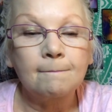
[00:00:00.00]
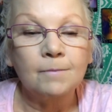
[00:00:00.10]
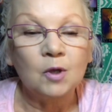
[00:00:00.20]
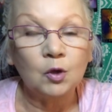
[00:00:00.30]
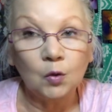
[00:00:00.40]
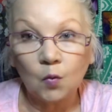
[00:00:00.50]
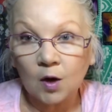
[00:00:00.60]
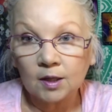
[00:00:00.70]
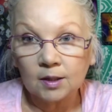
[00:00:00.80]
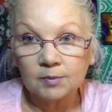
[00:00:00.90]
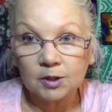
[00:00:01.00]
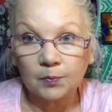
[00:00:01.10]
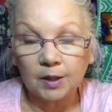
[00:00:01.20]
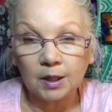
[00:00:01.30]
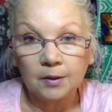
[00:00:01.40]
you want them to
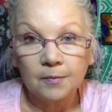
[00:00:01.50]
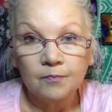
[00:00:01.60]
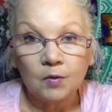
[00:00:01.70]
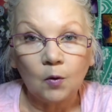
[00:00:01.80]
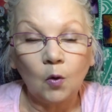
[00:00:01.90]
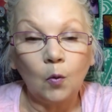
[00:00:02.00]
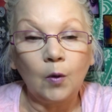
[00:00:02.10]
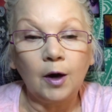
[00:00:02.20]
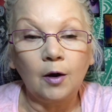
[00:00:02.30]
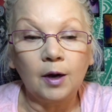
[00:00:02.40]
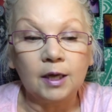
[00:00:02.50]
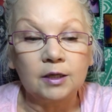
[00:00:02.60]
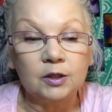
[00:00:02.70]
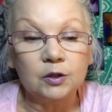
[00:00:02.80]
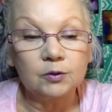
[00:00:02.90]
be or where
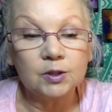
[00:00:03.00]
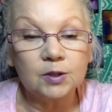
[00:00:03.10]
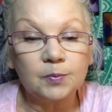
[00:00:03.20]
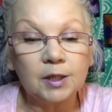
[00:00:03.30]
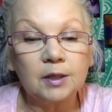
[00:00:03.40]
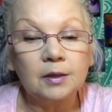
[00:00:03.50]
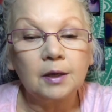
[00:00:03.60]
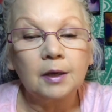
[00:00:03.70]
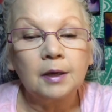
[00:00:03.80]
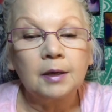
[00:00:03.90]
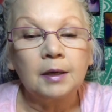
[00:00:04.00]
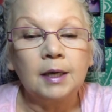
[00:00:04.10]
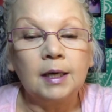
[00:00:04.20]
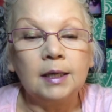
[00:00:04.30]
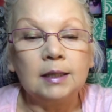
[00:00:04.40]
it used to be. You
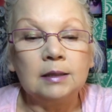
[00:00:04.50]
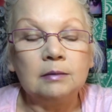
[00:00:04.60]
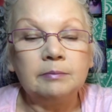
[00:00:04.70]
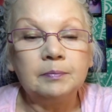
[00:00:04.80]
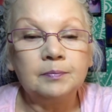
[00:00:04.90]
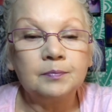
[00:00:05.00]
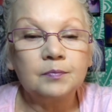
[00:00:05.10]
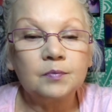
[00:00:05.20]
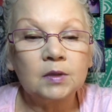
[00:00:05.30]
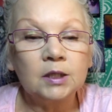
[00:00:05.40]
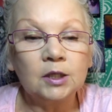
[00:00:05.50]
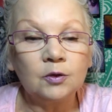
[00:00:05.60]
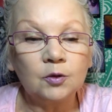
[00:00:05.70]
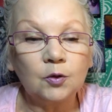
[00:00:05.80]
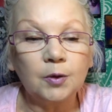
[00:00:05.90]

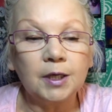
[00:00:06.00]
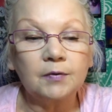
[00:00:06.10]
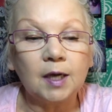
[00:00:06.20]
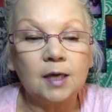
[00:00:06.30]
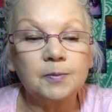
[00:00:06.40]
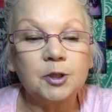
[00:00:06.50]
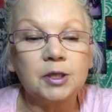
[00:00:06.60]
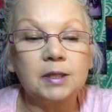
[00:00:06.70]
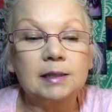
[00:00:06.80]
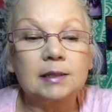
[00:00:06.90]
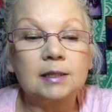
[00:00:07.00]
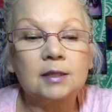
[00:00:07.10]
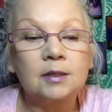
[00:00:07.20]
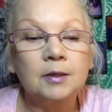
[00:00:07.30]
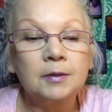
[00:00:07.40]
know, the Queen of Cups,
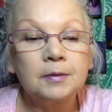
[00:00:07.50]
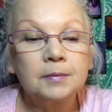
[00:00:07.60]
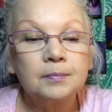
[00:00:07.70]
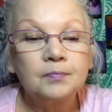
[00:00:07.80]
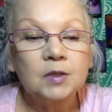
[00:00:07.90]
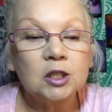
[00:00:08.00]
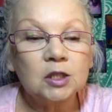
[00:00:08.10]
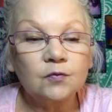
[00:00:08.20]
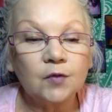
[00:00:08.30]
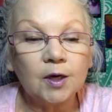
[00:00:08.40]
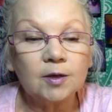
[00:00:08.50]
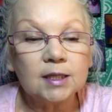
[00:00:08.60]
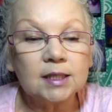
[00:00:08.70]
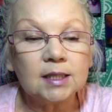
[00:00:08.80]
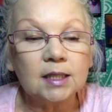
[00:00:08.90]
she's a
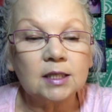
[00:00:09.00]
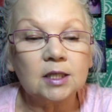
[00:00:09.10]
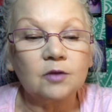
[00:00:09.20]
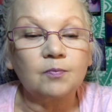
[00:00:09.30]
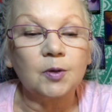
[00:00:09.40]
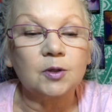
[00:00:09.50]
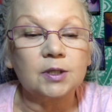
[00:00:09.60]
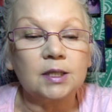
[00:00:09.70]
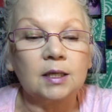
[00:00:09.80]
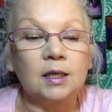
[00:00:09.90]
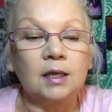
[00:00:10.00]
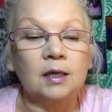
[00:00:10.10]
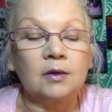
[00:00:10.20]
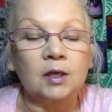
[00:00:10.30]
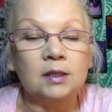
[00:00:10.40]
very sensitive person. And
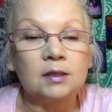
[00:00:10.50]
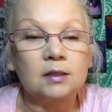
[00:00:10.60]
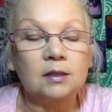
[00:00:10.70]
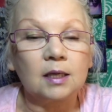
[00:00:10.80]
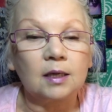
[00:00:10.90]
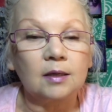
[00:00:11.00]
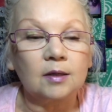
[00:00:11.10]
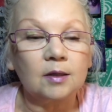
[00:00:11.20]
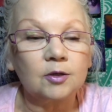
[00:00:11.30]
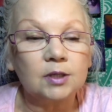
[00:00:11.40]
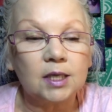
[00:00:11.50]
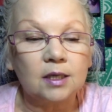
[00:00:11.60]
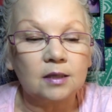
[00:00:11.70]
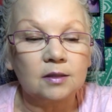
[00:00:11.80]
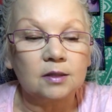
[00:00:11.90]
it's like, I think you're
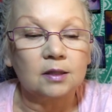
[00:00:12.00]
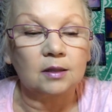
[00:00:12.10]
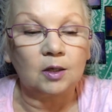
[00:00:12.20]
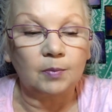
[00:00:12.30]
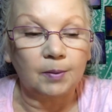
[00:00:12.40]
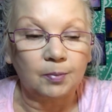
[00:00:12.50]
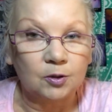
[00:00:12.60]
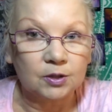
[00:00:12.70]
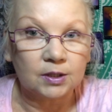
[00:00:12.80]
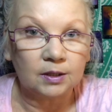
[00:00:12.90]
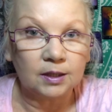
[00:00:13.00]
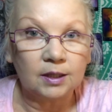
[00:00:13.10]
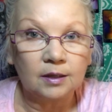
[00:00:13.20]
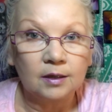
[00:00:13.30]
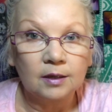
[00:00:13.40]
taking this a little bit
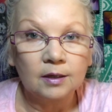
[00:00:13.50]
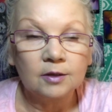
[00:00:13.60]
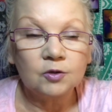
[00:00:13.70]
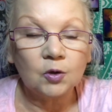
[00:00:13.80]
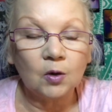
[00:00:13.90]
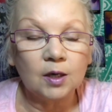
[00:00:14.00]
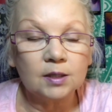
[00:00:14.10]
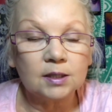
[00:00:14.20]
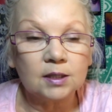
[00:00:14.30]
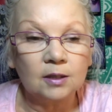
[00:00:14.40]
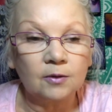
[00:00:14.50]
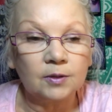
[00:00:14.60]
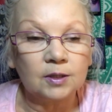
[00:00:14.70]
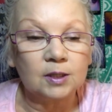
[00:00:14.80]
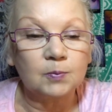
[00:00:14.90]
personally, Taurus. You know
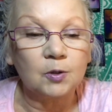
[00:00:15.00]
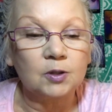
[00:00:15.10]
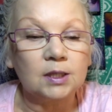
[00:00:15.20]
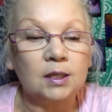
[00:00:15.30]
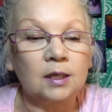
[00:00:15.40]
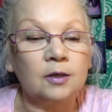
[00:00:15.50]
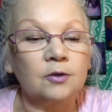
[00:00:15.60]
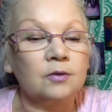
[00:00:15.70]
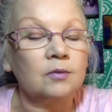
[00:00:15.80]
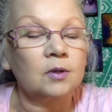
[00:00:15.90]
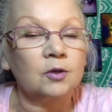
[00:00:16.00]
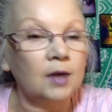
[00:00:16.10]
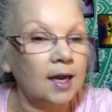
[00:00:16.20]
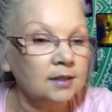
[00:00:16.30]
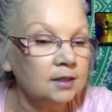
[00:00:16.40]
that this person, and you're
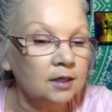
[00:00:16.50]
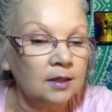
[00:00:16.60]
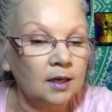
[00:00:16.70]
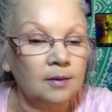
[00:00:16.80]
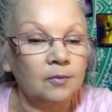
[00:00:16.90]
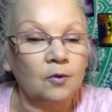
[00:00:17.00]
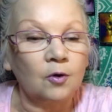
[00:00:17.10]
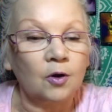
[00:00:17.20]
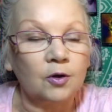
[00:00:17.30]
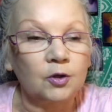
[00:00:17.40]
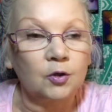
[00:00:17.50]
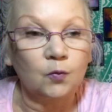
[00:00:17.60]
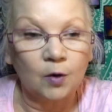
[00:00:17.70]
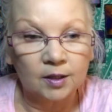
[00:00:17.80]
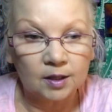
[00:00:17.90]
asking them, or you
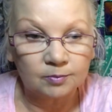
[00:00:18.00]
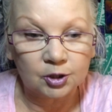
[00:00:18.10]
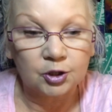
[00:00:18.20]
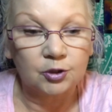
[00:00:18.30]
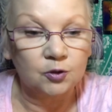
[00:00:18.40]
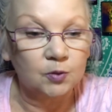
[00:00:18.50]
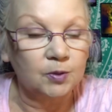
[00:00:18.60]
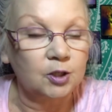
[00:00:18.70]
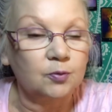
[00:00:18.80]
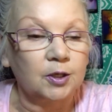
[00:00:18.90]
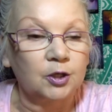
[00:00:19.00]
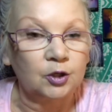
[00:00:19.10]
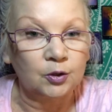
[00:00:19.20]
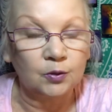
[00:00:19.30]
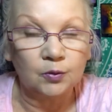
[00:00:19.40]
want them to choose between
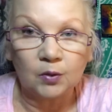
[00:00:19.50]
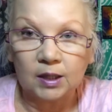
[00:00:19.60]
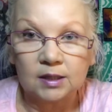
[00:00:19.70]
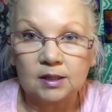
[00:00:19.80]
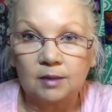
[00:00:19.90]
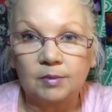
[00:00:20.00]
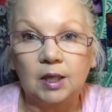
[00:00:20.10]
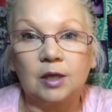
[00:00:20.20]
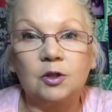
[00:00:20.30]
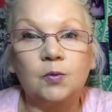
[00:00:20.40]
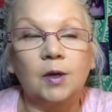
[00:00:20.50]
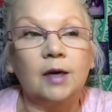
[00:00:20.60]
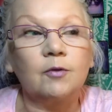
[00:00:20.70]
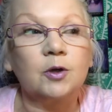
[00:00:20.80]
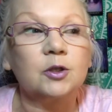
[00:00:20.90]
you and something else,
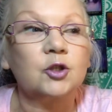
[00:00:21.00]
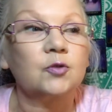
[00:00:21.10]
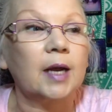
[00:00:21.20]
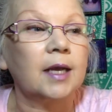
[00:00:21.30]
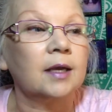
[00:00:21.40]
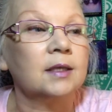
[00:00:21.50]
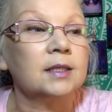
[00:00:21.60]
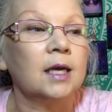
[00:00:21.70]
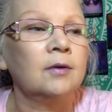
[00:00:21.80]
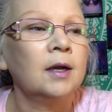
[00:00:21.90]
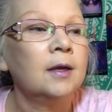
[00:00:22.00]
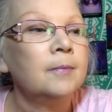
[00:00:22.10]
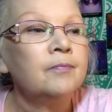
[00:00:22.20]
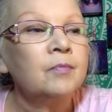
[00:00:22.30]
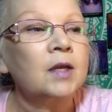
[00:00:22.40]
whatever is dragging it down.
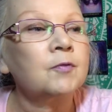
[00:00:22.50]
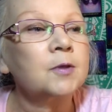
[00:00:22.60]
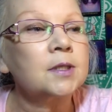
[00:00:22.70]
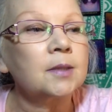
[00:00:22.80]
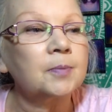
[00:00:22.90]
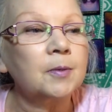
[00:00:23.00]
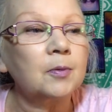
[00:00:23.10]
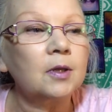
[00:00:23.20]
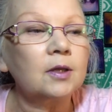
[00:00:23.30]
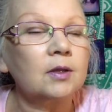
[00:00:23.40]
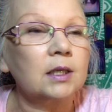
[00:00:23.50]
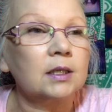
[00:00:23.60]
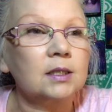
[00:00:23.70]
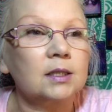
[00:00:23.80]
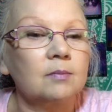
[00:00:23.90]
Now, for some people, I think
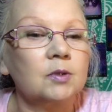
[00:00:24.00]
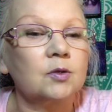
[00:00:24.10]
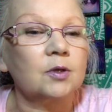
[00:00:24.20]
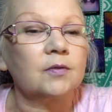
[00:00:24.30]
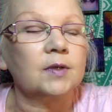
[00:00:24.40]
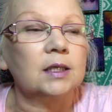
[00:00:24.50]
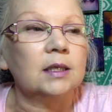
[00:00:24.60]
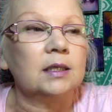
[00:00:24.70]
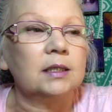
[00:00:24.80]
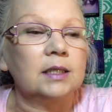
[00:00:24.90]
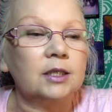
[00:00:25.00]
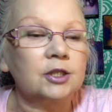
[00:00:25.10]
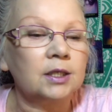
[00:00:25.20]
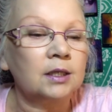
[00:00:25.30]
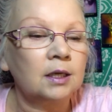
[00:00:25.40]
it's some sort of an
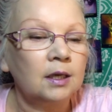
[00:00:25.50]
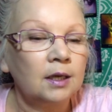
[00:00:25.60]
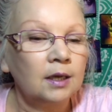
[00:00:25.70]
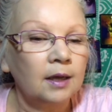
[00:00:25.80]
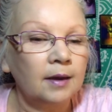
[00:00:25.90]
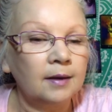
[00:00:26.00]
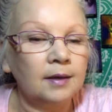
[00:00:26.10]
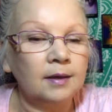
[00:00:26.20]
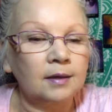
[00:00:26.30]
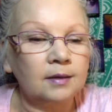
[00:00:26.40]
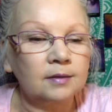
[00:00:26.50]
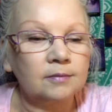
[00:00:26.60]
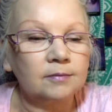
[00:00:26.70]
addiction, and